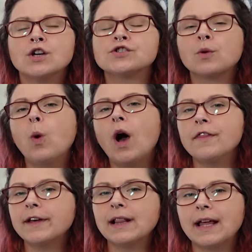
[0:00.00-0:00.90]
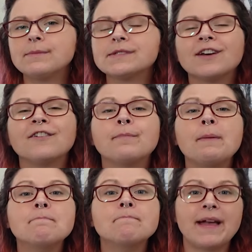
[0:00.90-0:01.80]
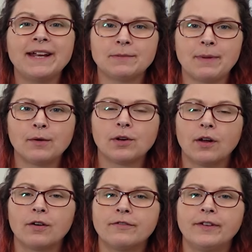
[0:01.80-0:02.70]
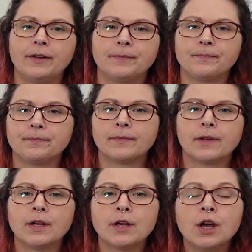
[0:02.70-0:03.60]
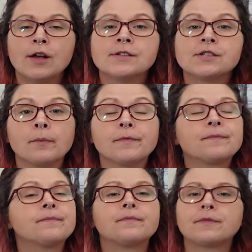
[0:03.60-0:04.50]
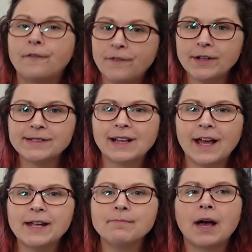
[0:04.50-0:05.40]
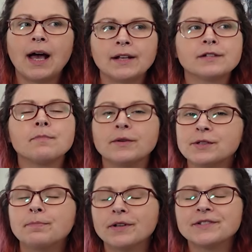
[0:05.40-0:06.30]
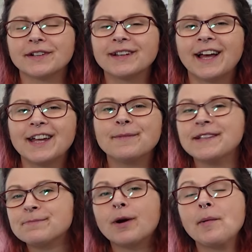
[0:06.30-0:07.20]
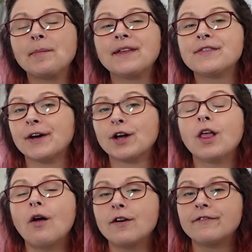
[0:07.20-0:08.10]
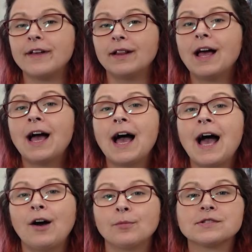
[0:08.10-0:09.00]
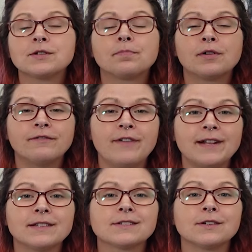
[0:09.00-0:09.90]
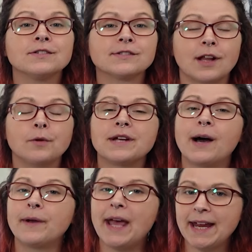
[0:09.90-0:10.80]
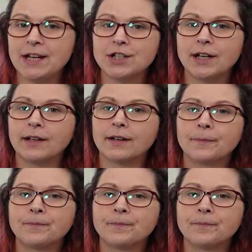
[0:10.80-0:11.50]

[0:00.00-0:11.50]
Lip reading: So what are the claims that have been made about chlorophyll? So the first claim and most abundant claim is probably that chlorophyll helps to prevent and slow down aging.